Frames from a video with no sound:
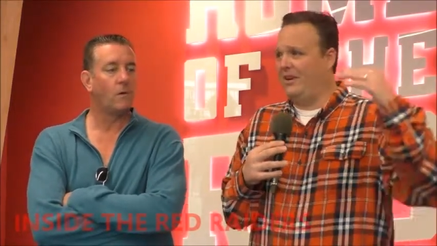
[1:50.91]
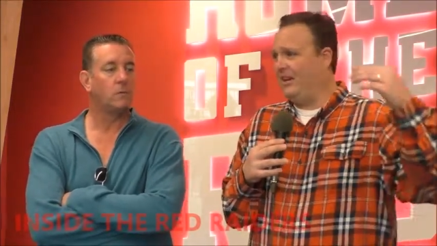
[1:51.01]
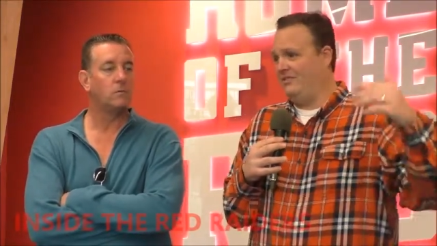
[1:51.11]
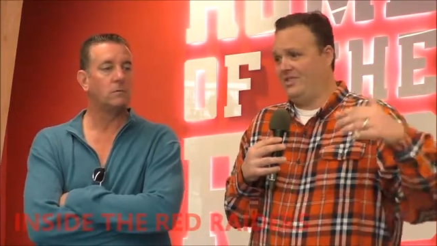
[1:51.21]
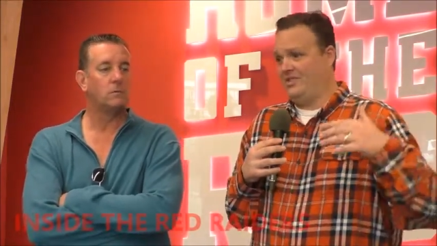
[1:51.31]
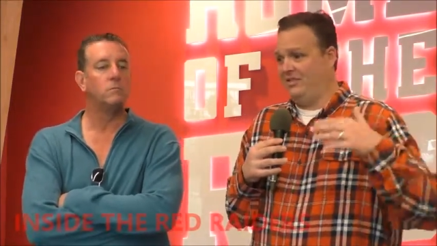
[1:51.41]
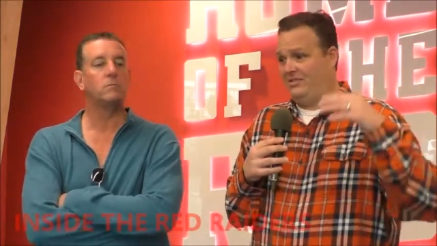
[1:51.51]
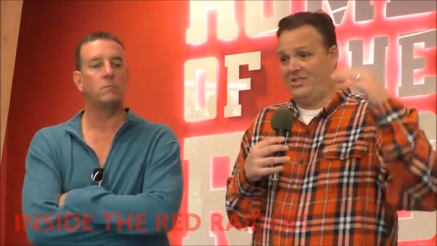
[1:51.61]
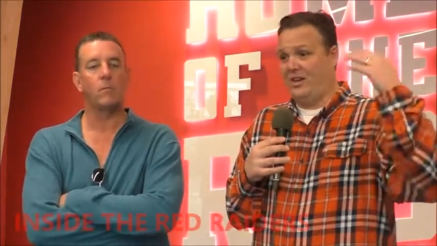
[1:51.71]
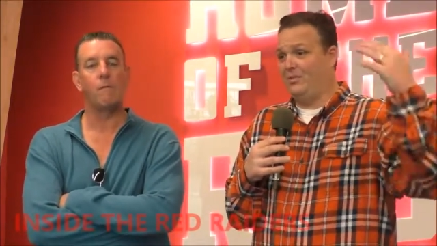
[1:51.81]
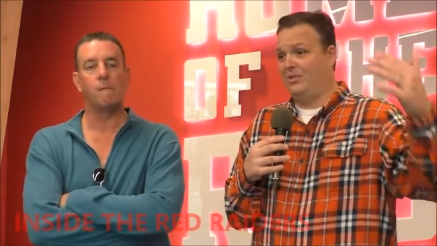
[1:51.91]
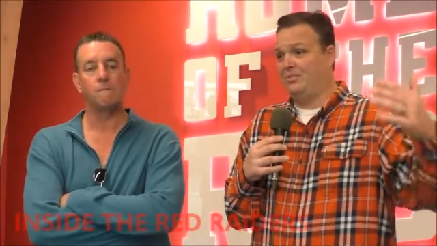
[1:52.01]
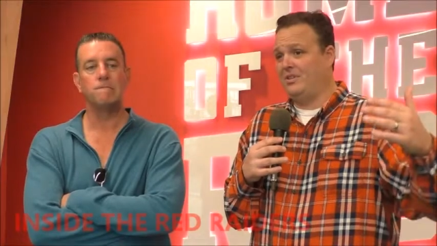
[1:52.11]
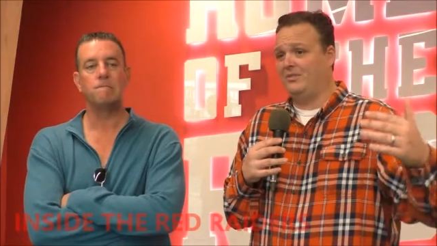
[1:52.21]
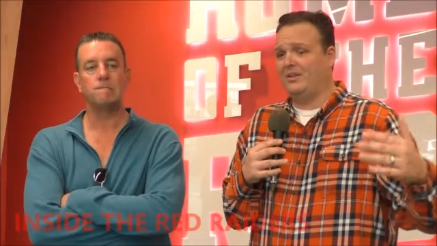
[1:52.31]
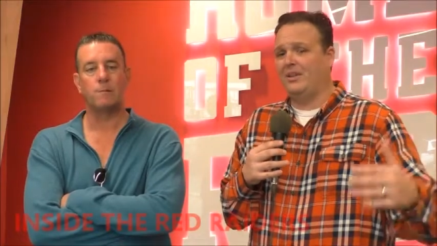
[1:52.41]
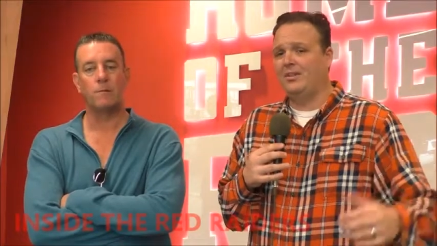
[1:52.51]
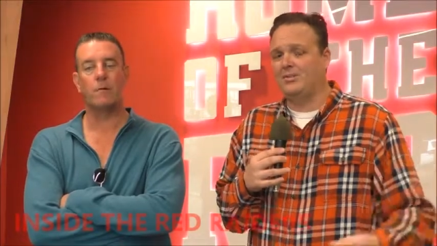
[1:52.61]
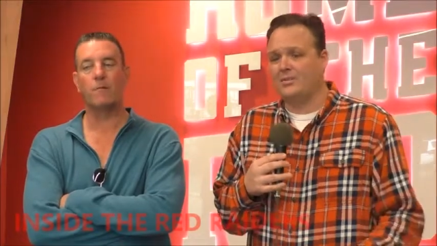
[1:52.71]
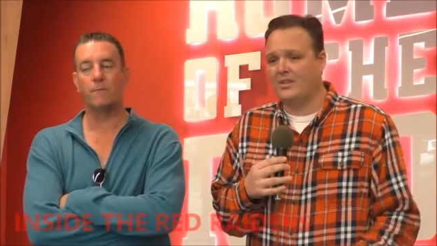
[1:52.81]
Speaker 1: on uh, several different
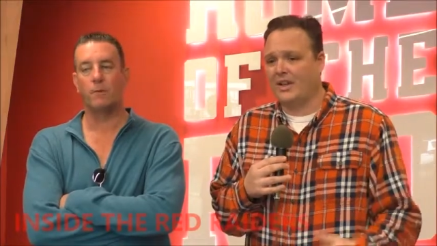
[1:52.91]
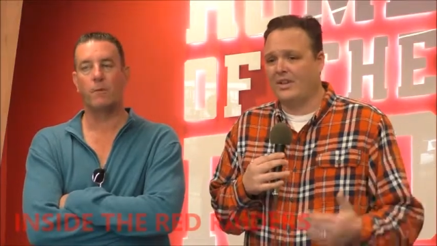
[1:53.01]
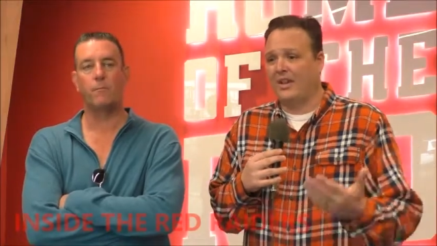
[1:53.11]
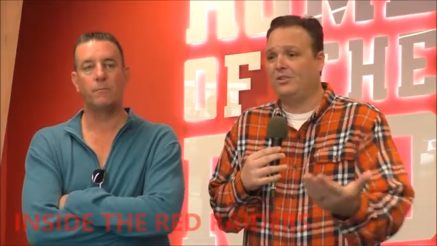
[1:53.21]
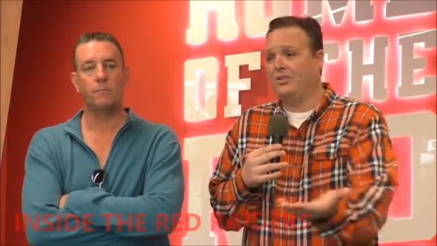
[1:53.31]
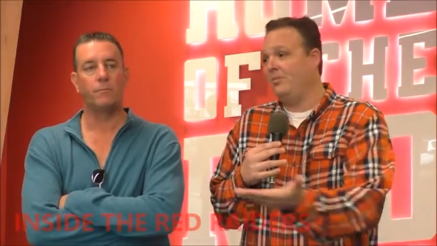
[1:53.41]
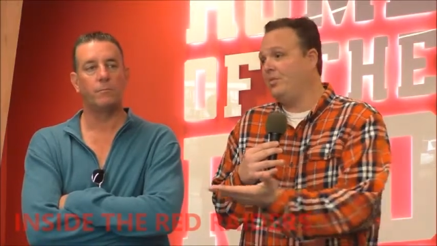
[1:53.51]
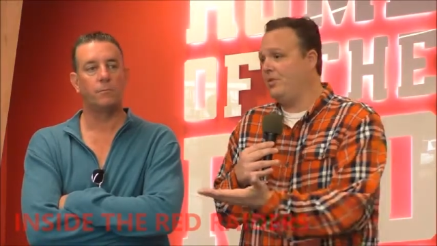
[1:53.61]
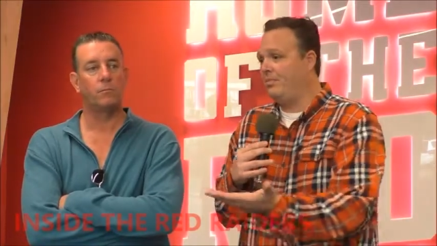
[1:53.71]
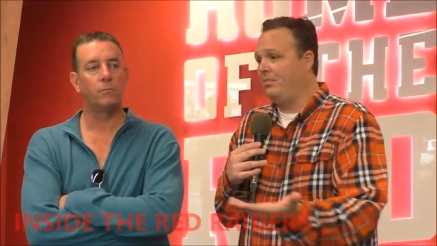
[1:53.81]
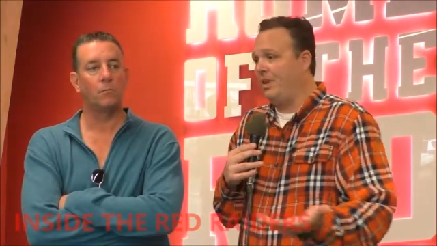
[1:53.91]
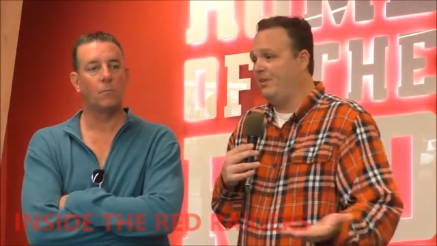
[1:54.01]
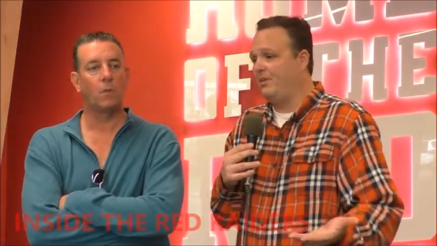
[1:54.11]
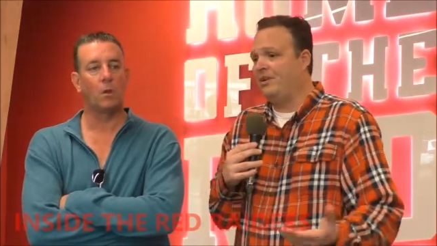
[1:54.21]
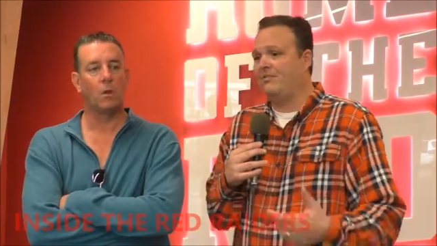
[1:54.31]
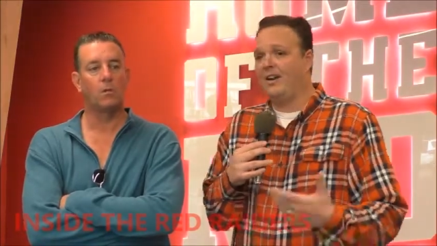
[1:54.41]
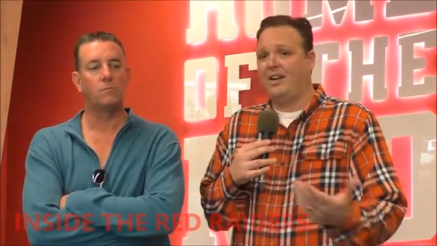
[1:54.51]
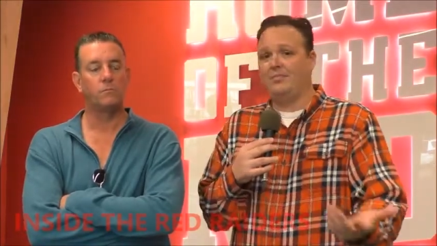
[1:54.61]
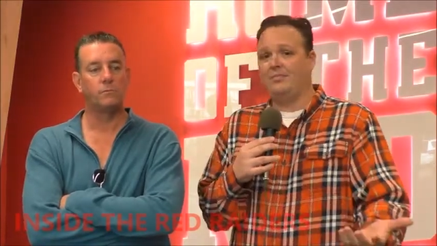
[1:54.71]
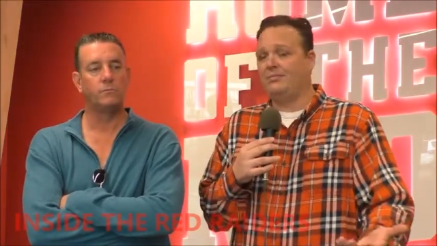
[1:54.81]
levels, including both being three and
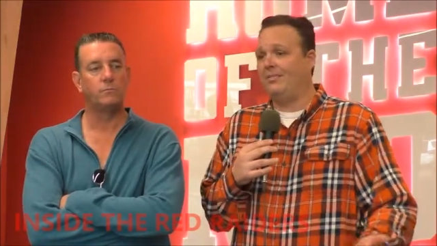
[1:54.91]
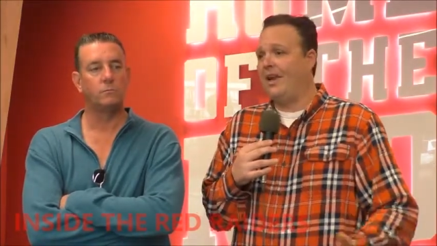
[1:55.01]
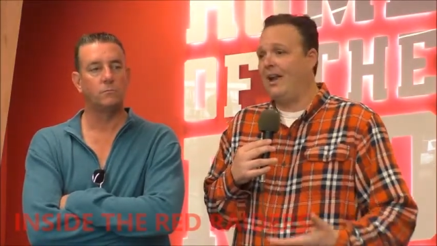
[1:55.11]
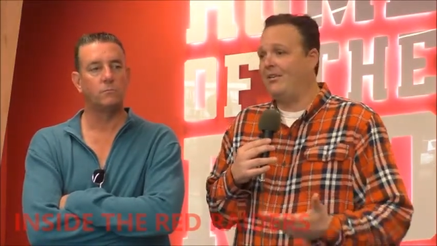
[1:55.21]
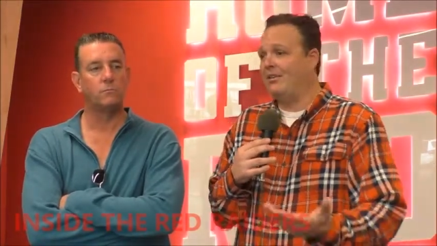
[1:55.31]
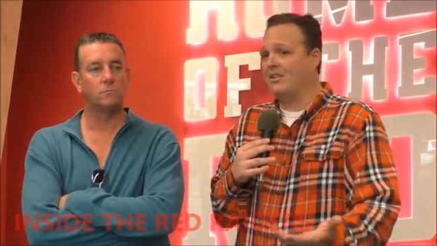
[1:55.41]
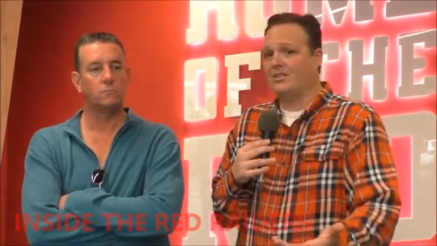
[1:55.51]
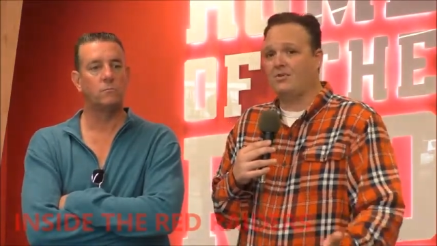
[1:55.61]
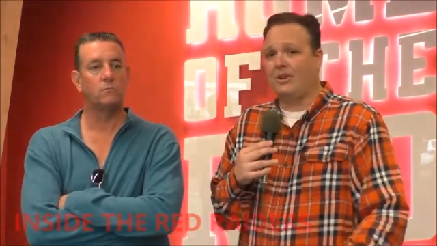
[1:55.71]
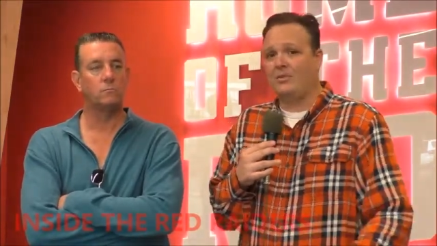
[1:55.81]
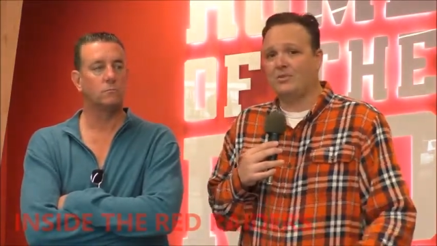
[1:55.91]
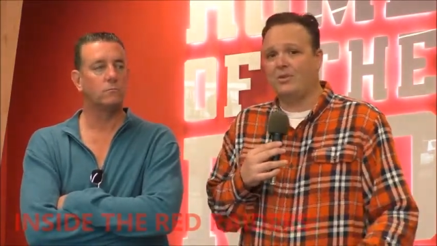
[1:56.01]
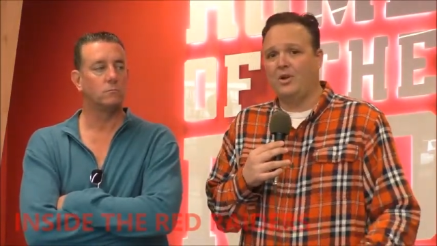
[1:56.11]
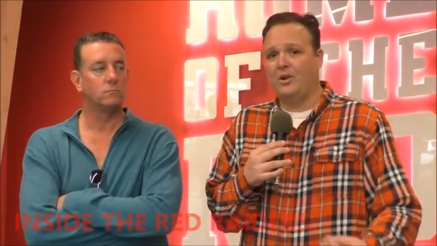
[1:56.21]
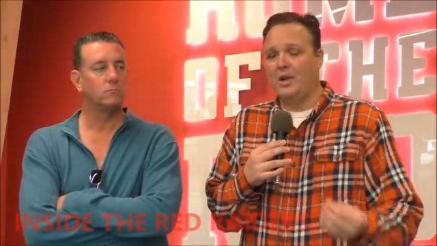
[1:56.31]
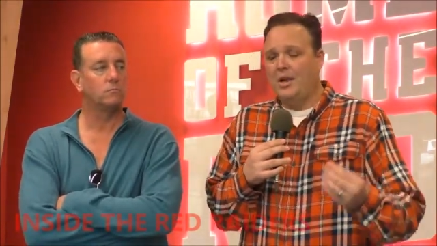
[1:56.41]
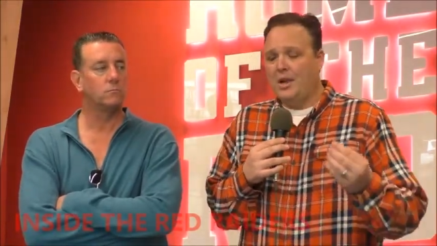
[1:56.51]
five and having lost several games in a row.